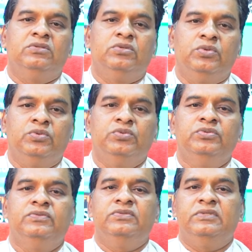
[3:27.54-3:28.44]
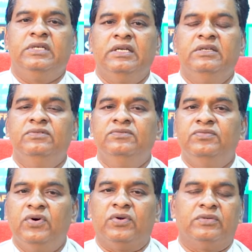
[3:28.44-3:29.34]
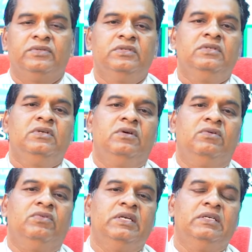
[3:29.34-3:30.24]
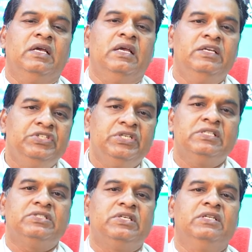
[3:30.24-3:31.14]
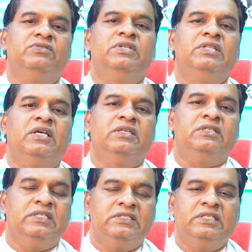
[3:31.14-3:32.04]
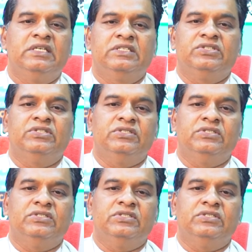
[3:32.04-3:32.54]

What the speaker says: 2, 3, 4. When initial stage, when the degeneration is